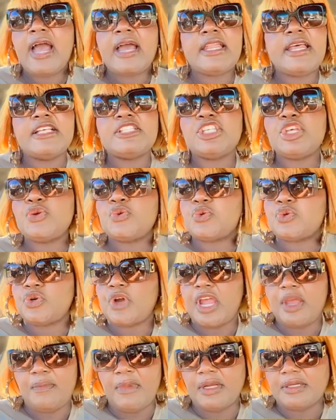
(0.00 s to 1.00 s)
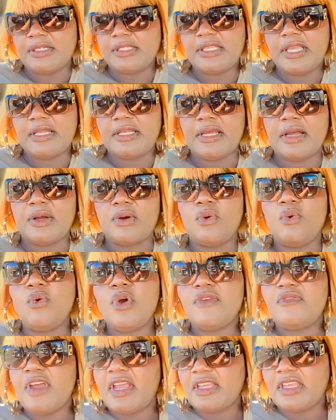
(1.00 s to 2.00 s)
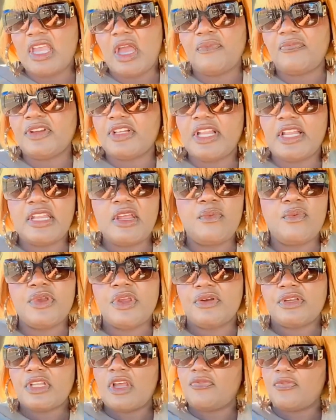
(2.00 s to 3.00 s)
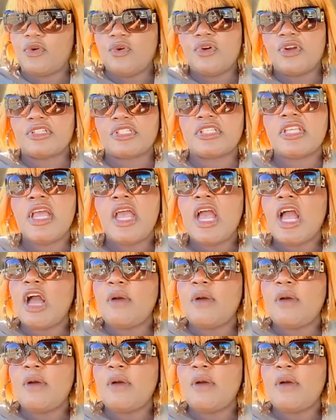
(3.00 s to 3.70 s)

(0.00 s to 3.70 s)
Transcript: And I say right back to sender. Whoever I care for, let them wear it. Of course,